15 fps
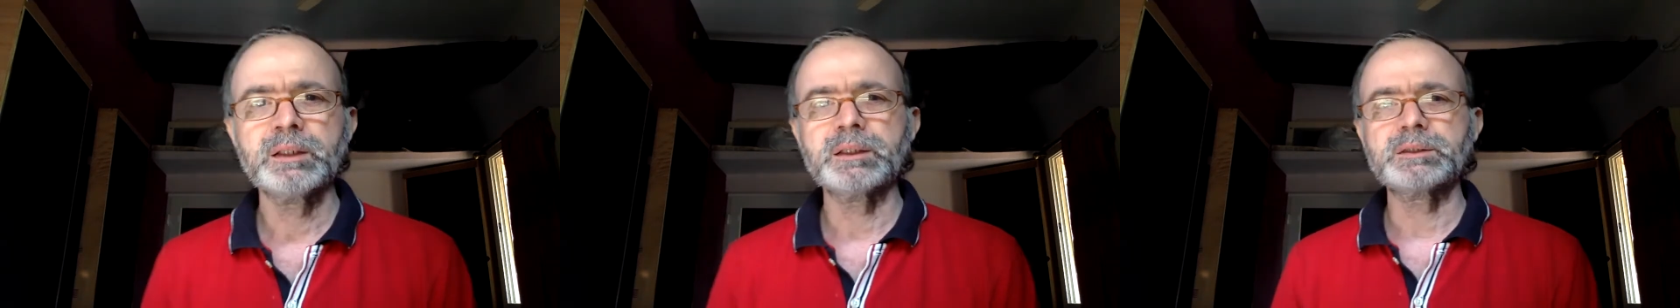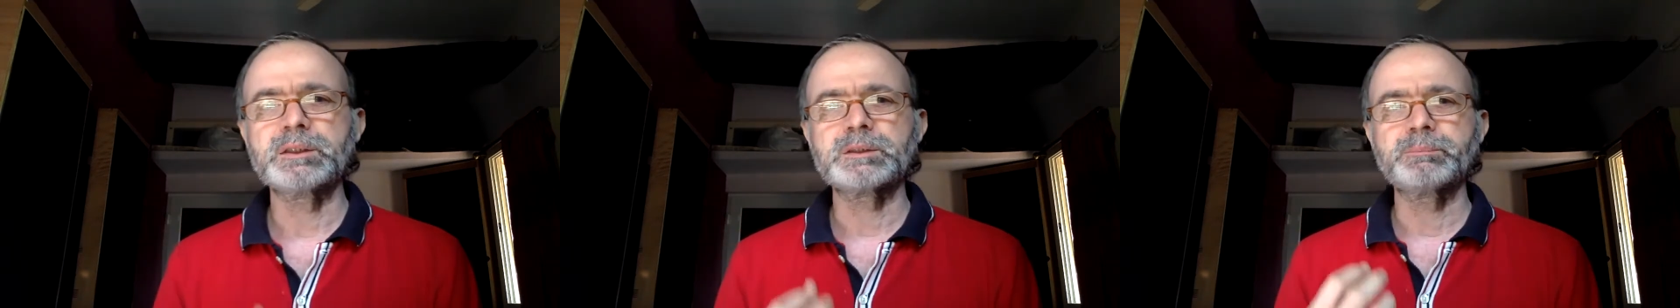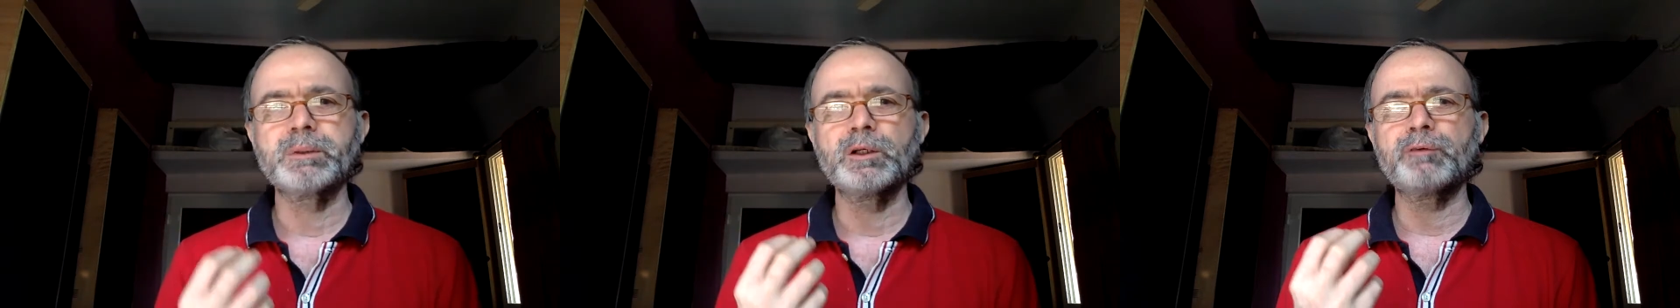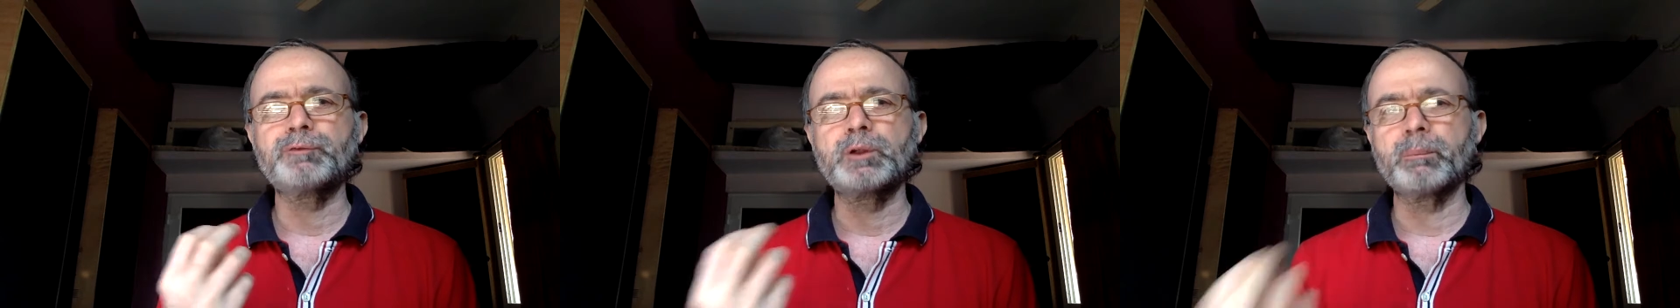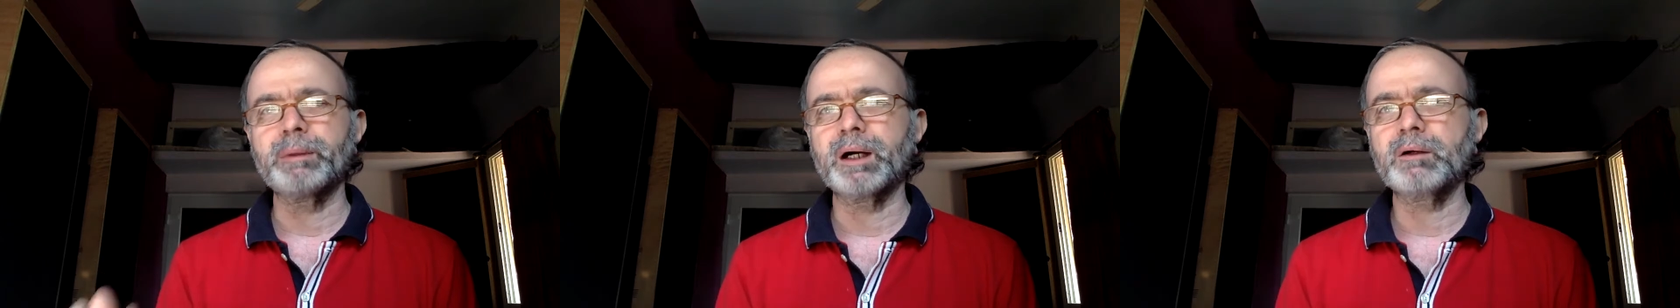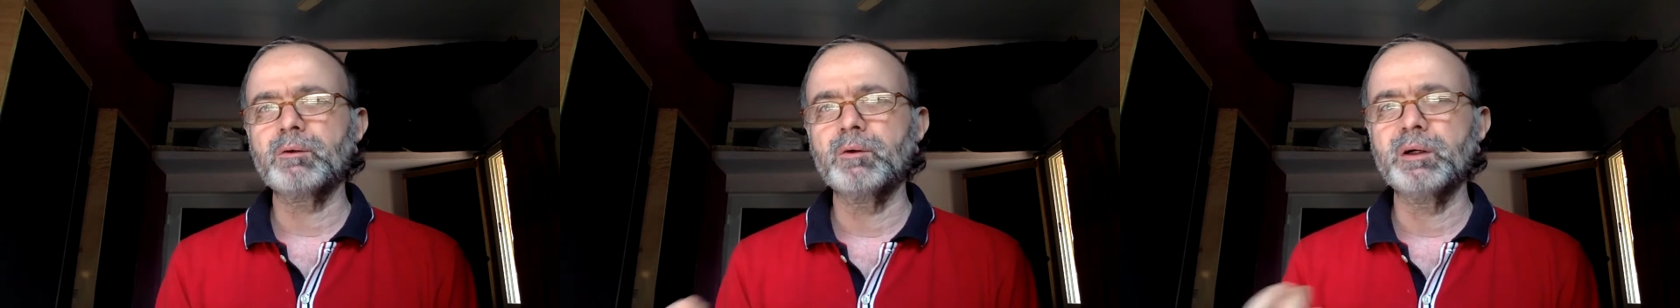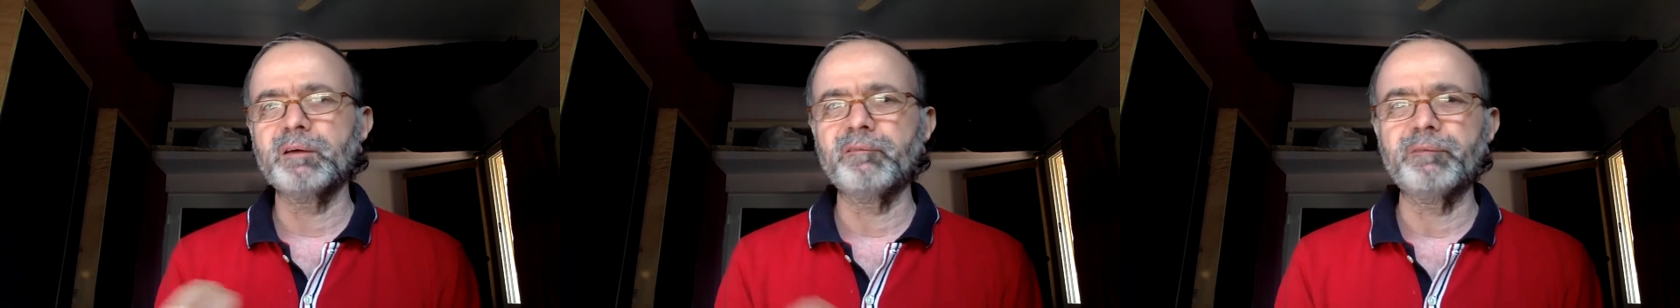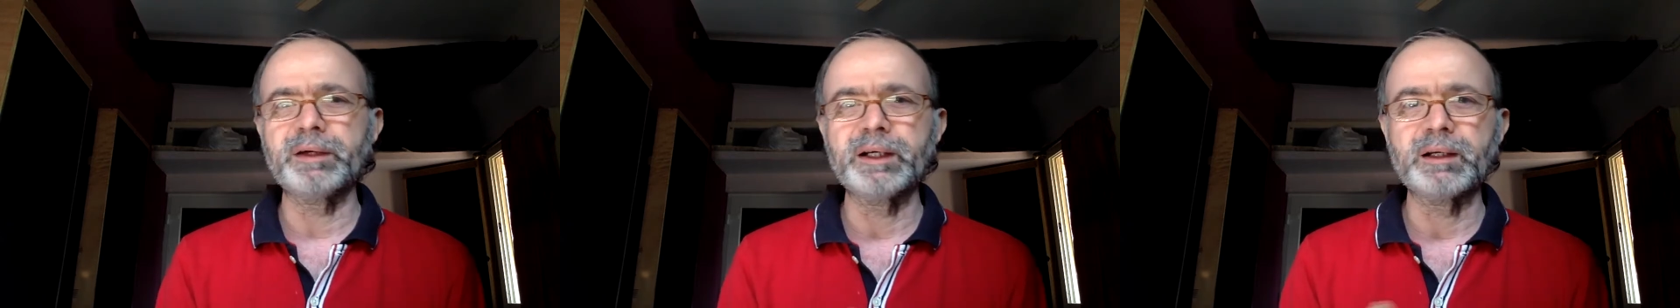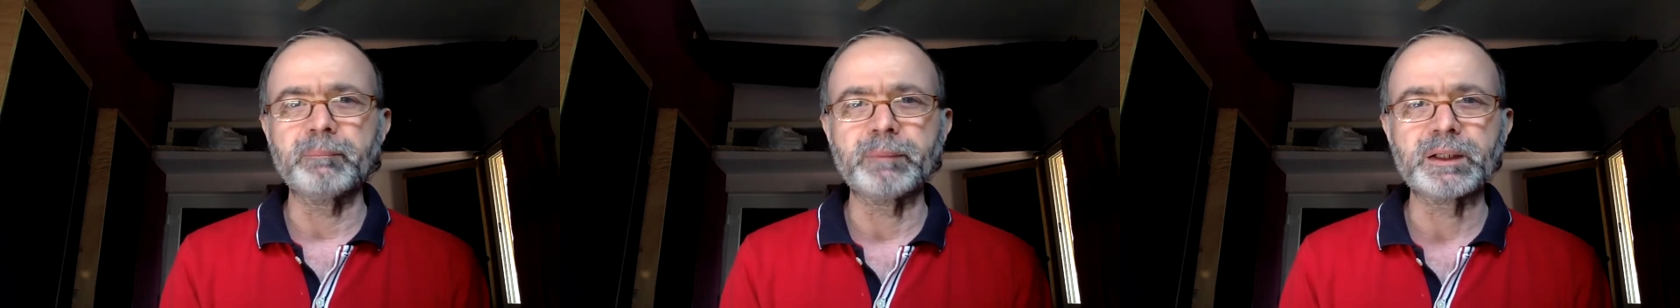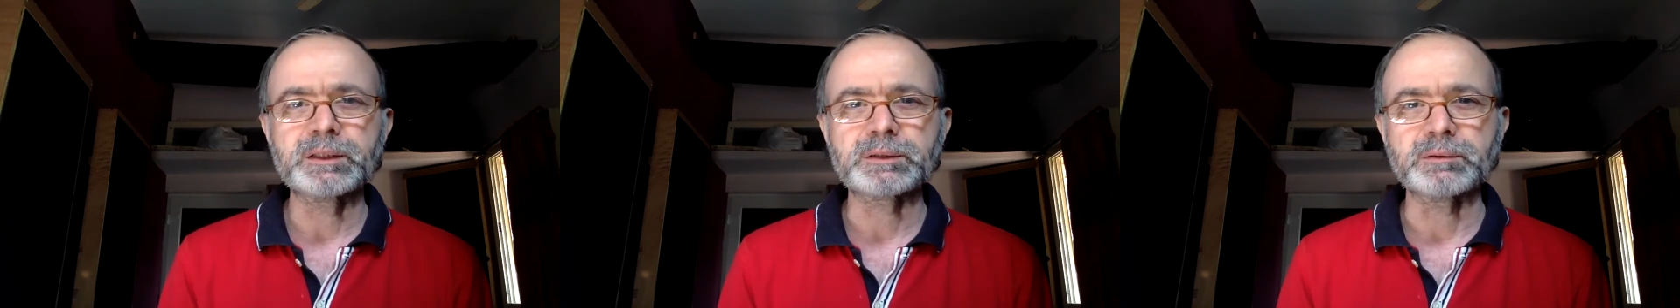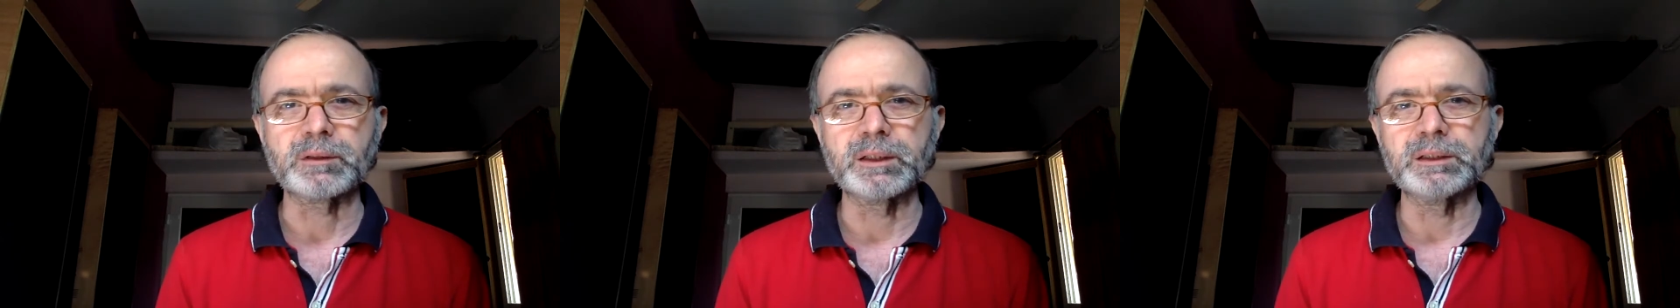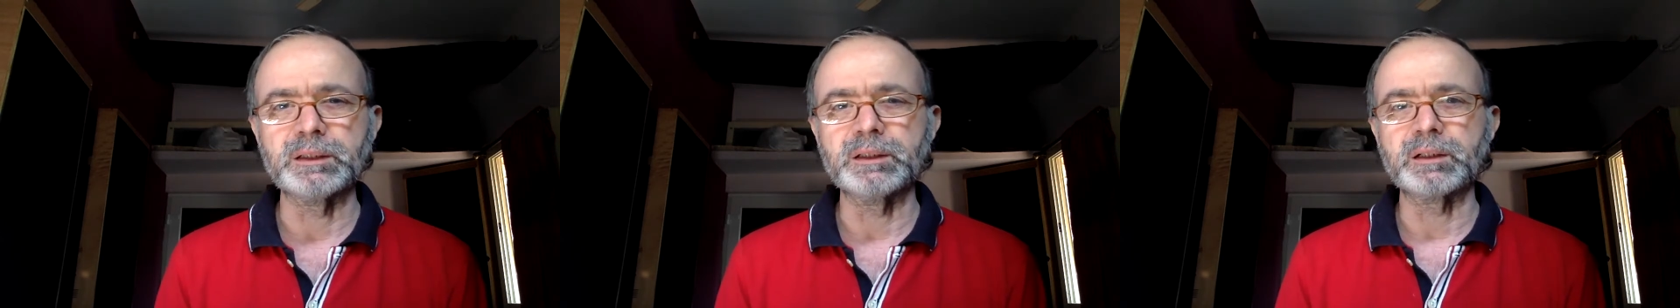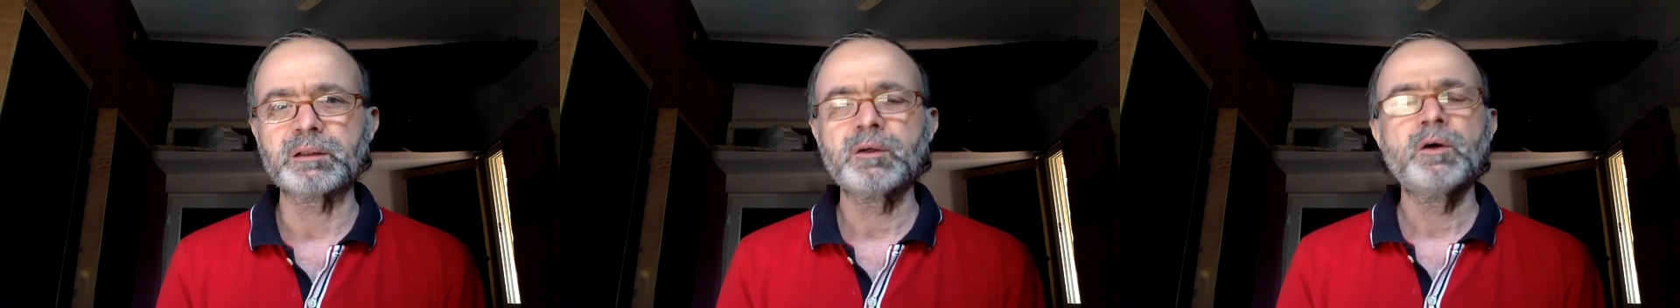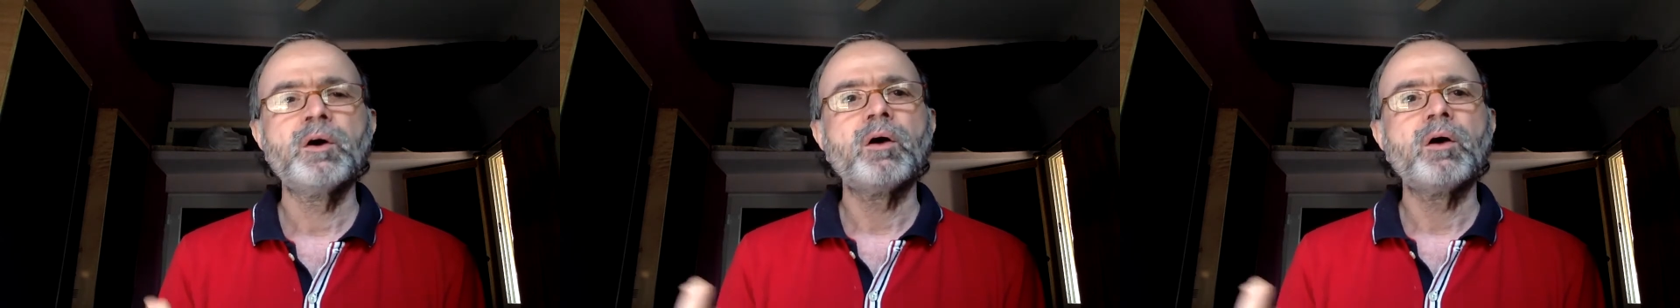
there's a smell of tobacco and weed mixed together